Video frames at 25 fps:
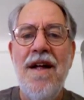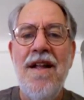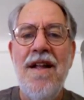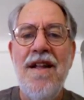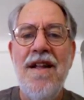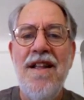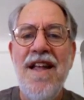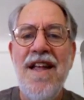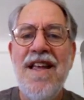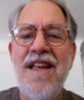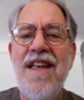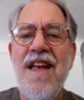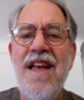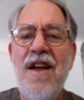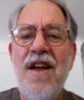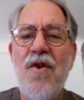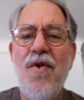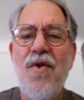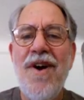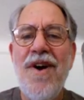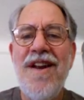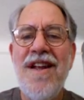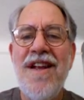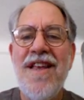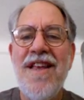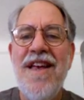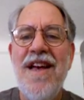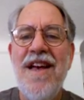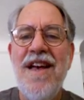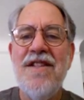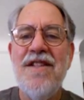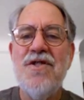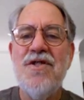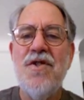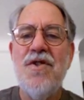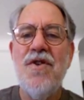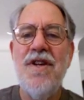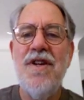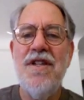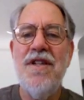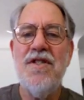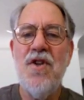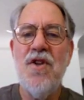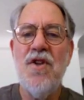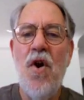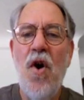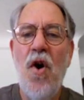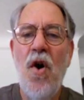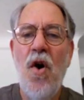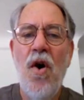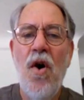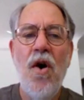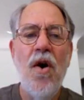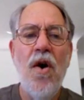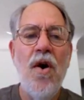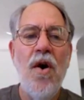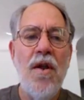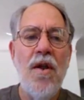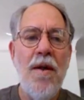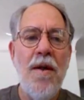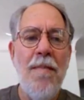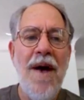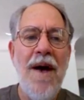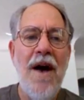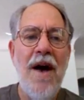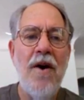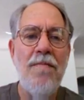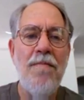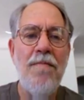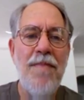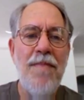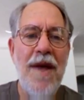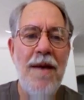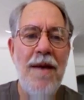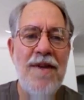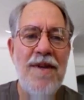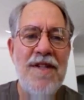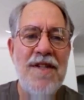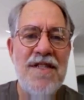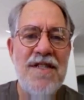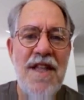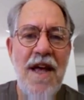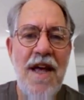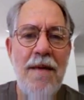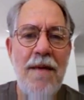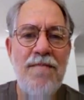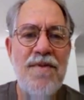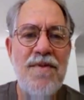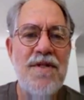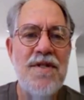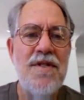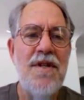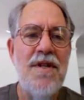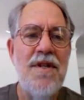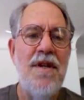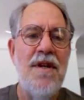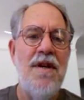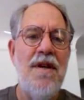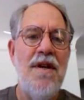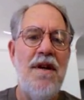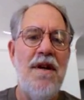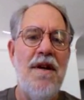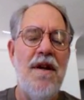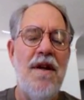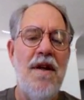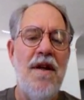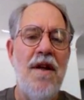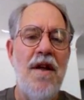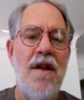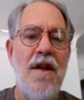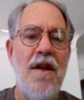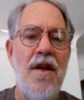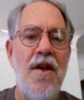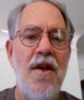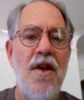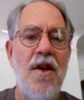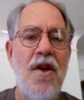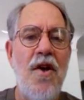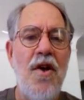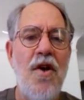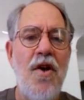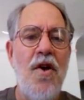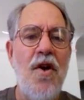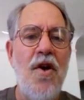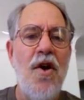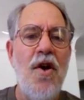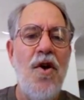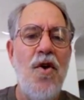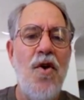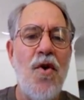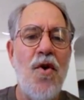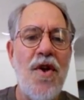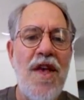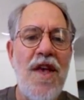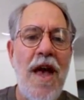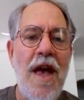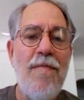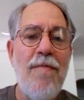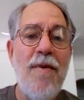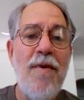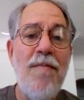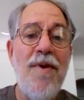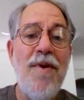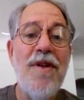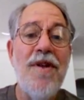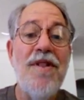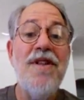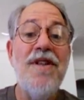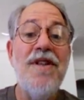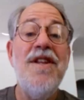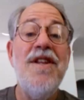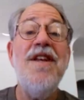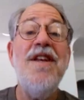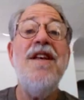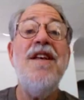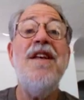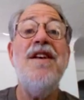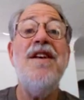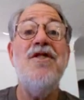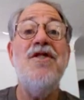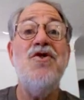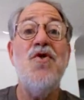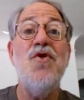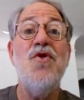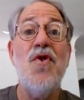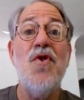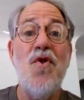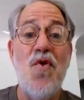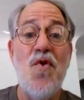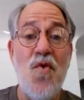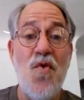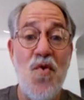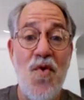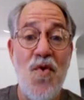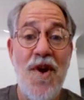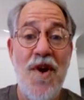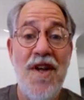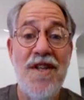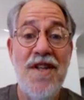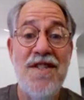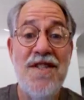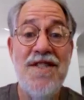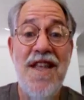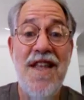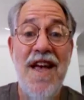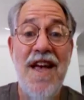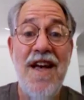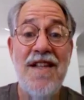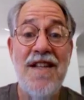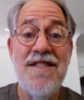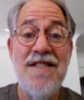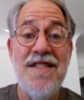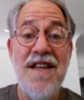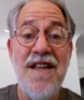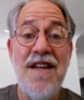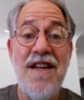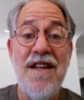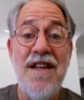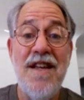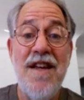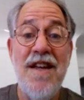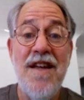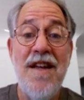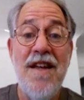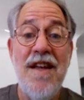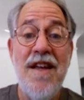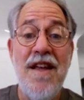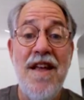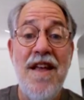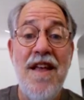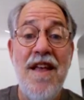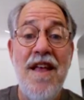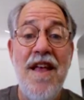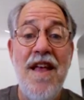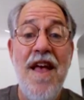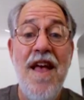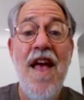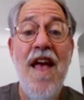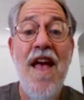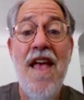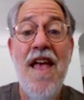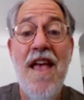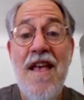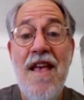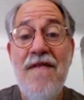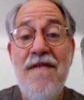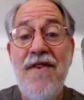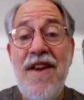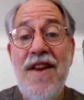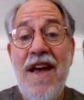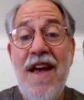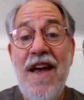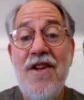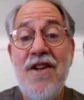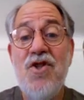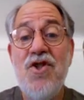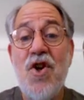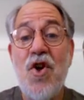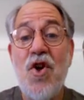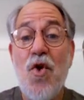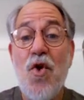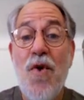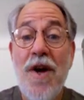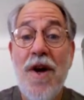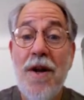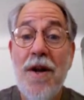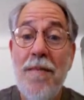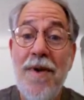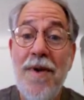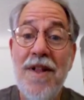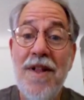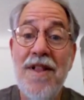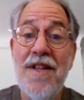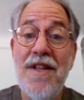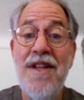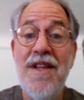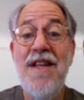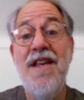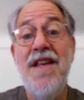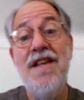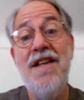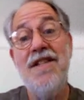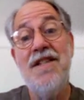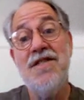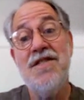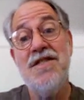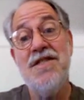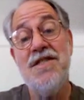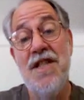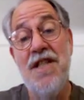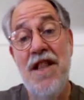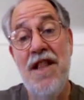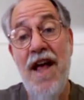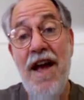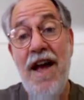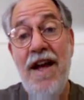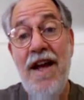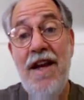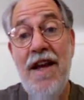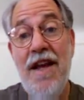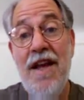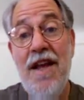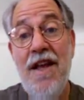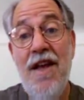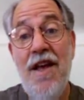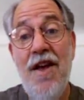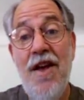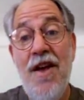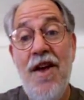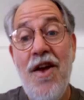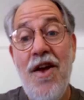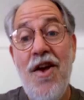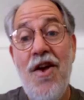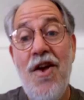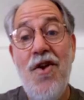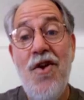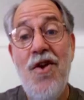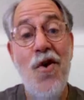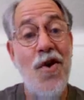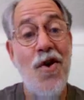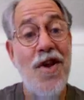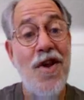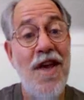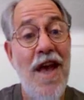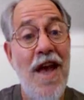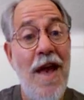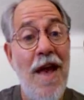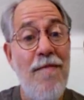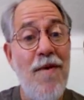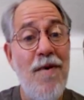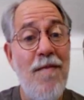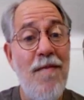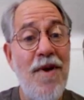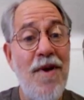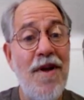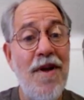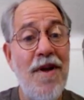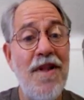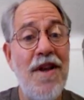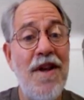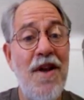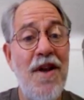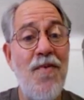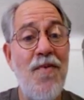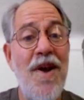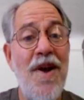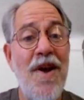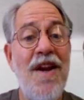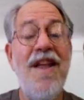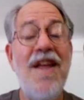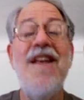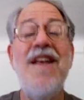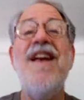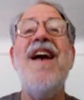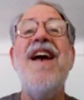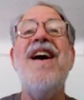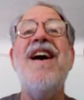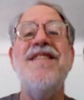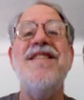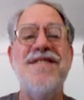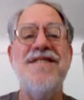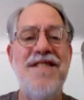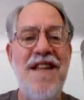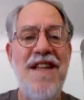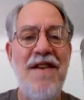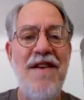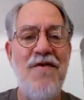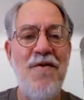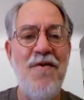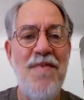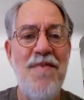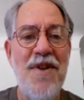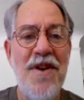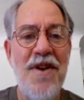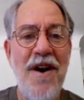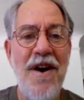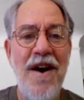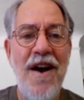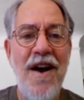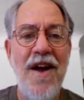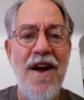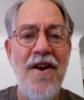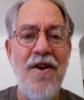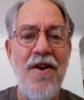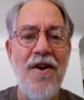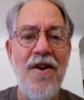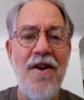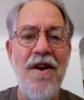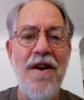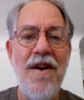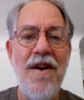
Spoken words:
Licking credit cancer is all about baby steps. Your capability is your greatest asset. Even as your credibility is sliding, your capability rating has never been higher.